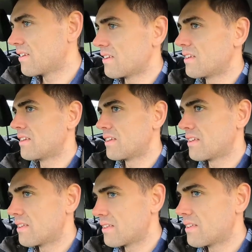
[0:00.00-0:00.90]
love to have
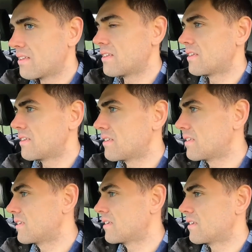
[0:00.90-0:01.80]
beef cows here.
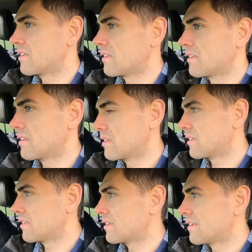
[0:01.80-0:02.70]
I'd love to go down to
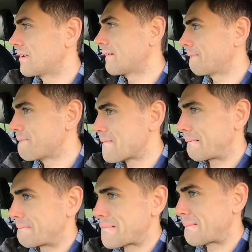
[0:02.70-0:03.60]
2,000 ewes and
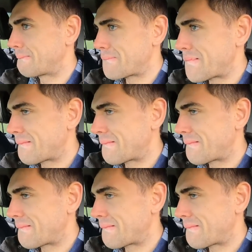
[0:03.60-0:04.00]
run, say,